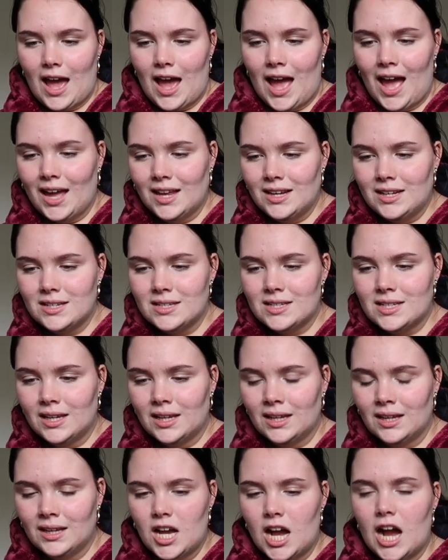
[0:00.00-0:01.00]
And
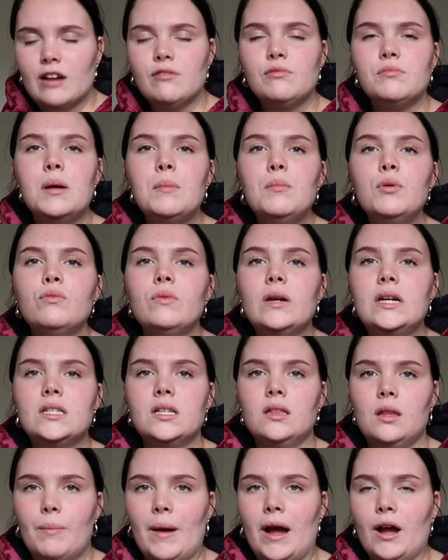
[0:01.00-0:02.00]
I remember
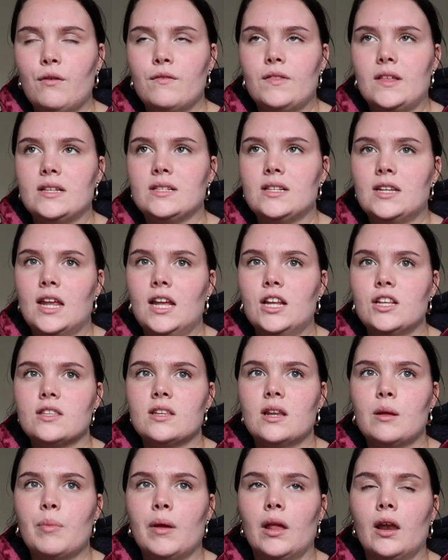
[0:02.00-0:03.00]
reading the back of this and
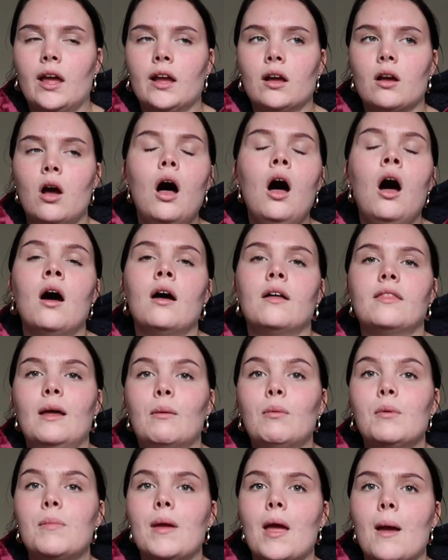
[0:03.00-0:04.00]
instantly being like, oh, that
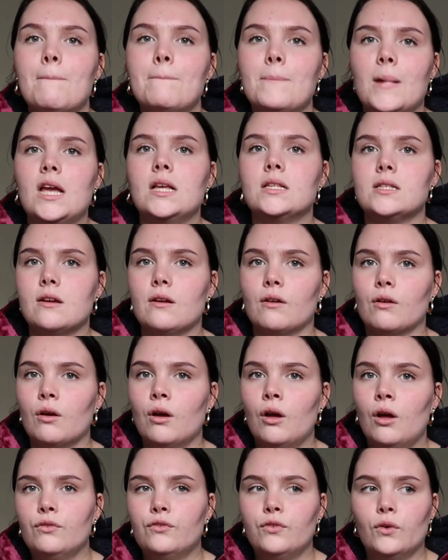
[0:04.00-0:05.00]
would be amazing
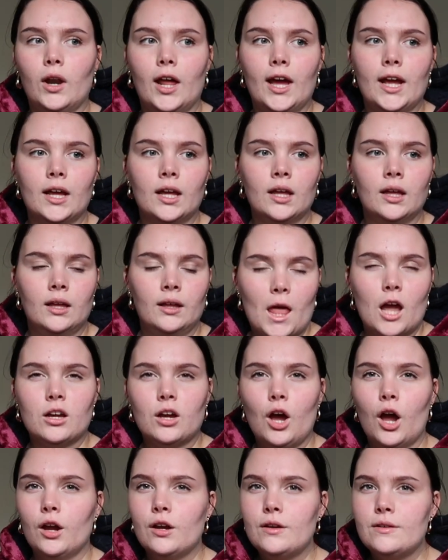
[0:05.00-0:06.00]
for like a
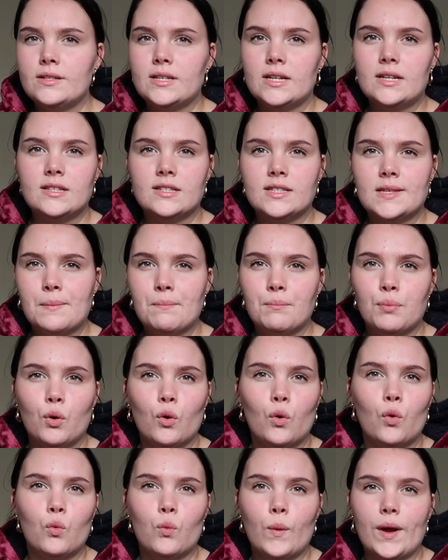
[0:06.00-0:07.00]
cozy,
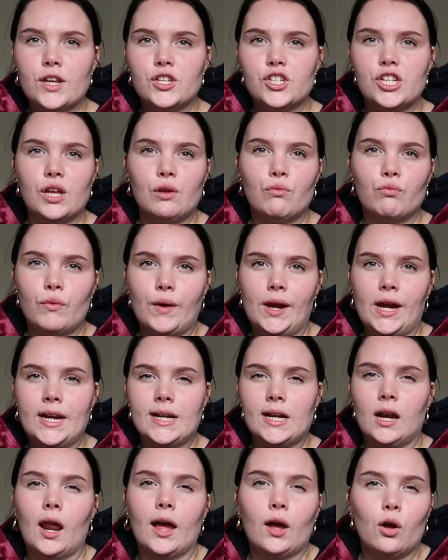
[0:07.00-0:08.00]
simple, witchy read
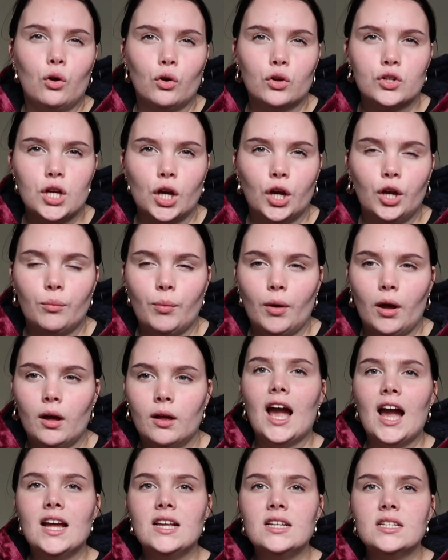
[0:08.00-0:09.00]
in like October.
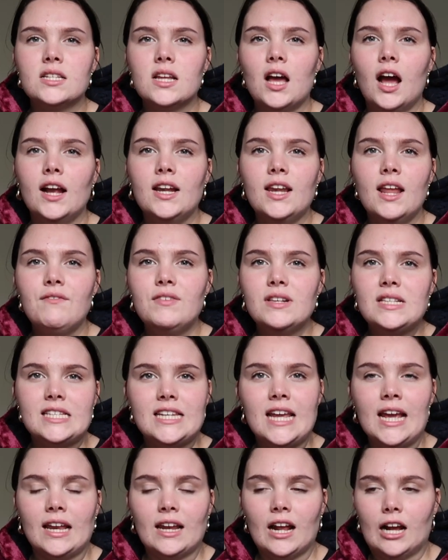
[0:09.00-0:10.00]
And I never
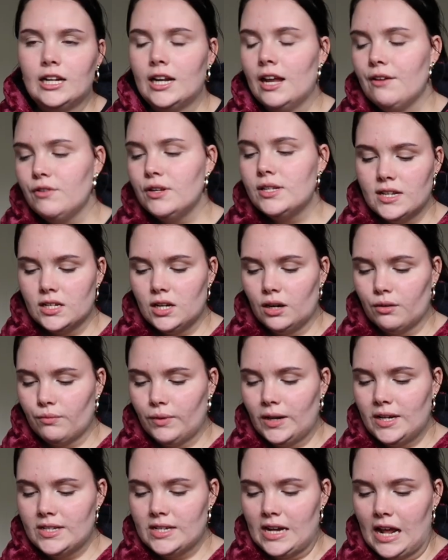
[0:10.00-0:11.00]
did. I never ended up
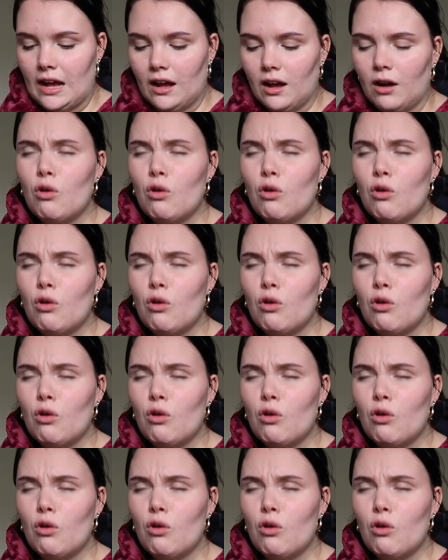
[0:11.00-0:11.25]
reading it.